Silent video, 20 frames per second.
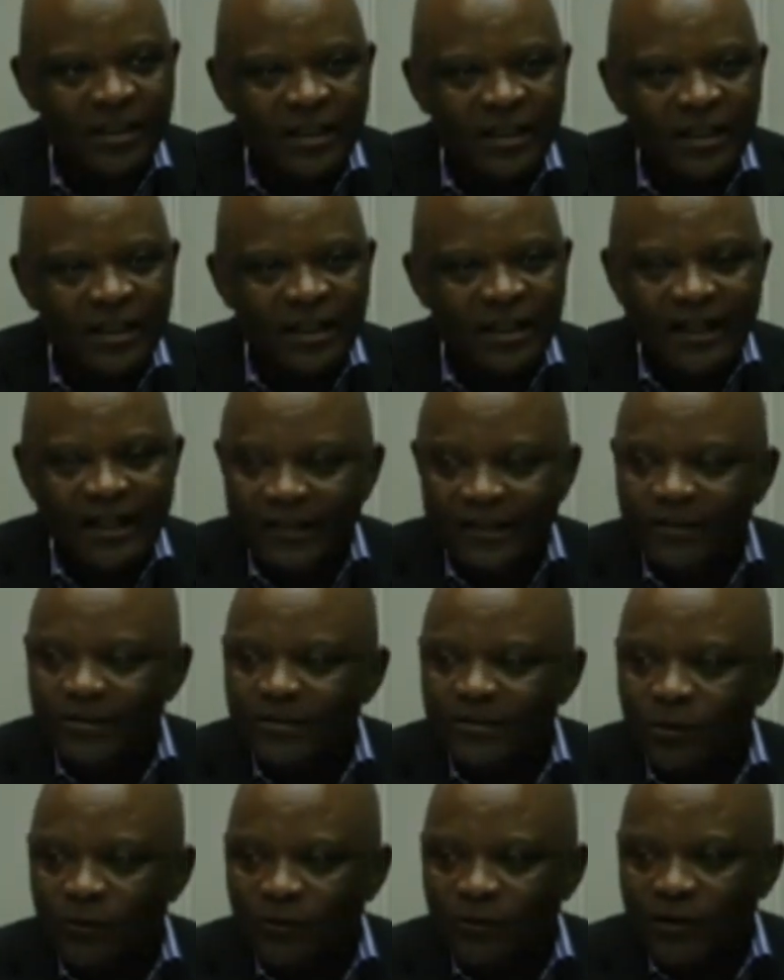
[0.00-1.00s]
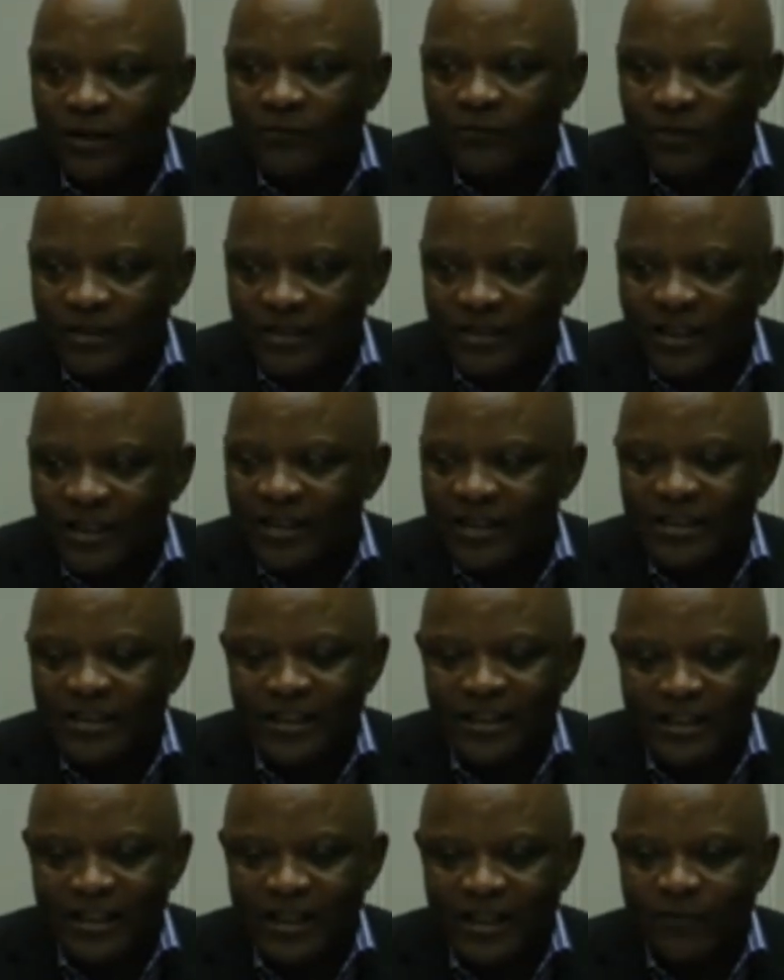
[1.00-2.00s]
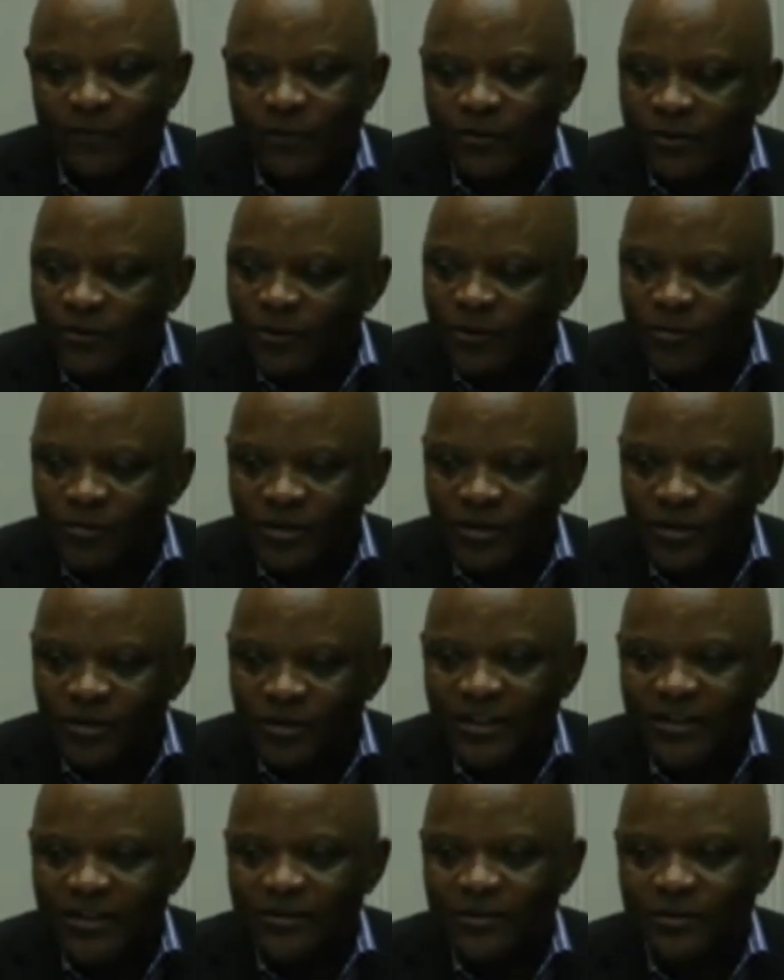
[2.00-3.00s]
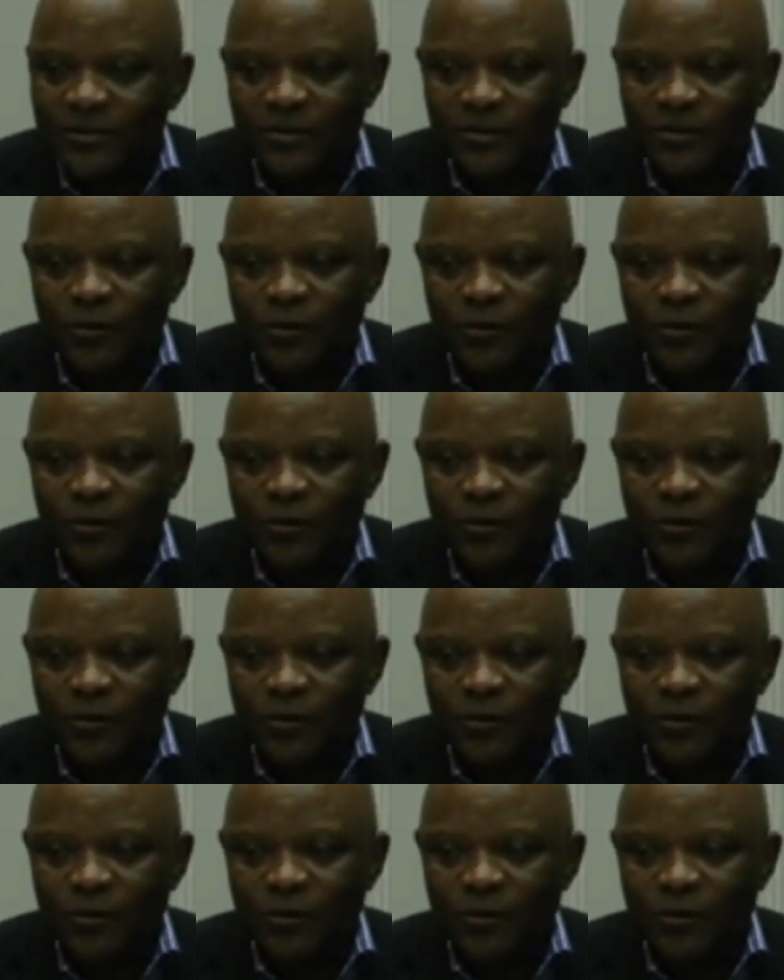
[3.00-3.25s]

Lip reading: I cannot overemphasize the need for the community to